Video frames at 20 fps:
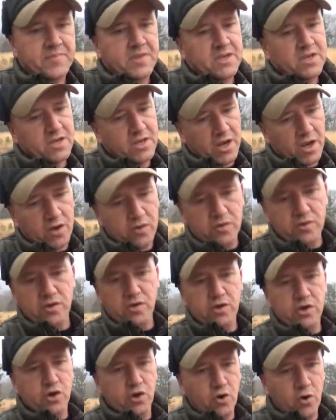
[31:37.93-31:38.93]
you know,
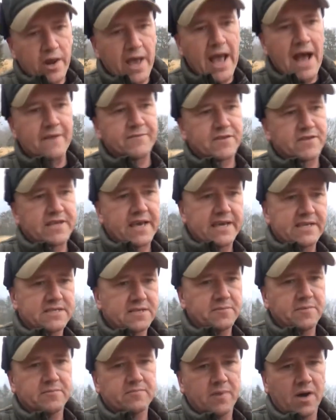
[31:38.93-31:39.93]
you're going to have to take
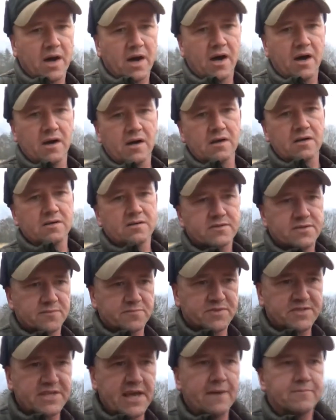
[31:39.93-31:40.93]
some uh,
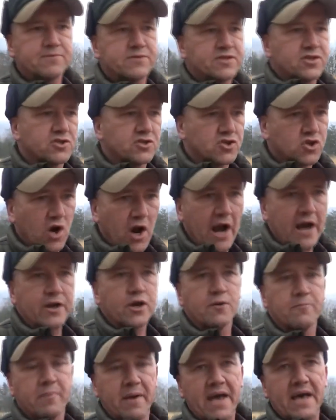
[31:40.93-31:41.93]
some steps to try
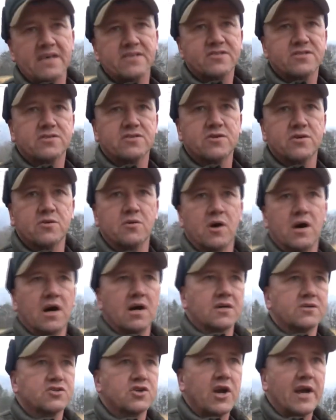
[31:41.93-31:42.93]
your best to
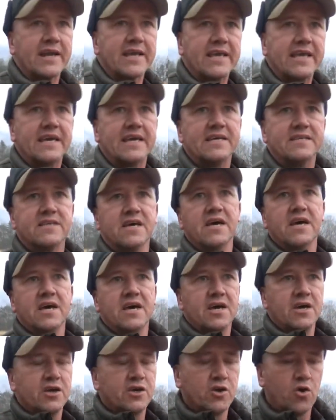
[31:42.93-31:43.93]
uh, try to get
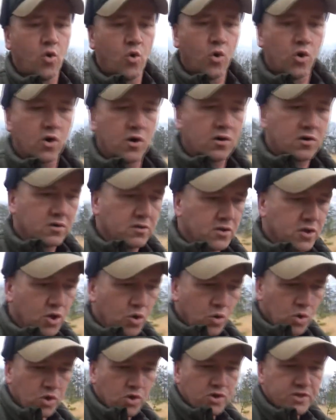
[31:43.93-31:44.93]
your
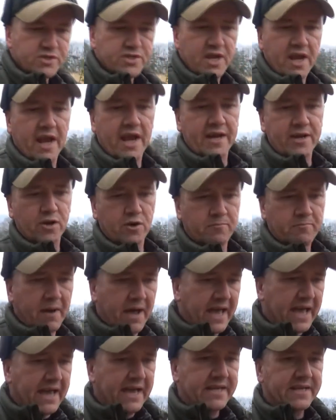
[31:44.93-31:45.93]
lures and your
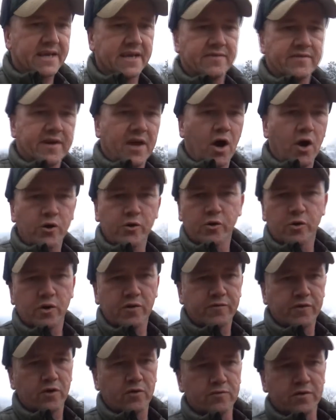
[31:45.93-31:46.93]
bait and the odor
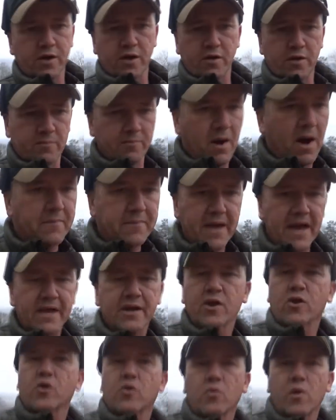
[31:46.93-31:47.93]
of your, you know, the bobcat
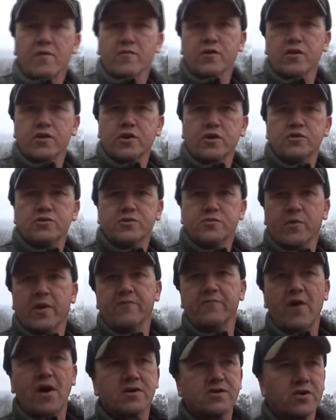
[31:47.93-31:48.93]
urine, wherever you're using,
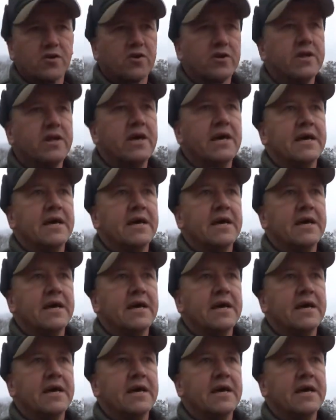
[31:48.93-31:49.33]
red fox urine,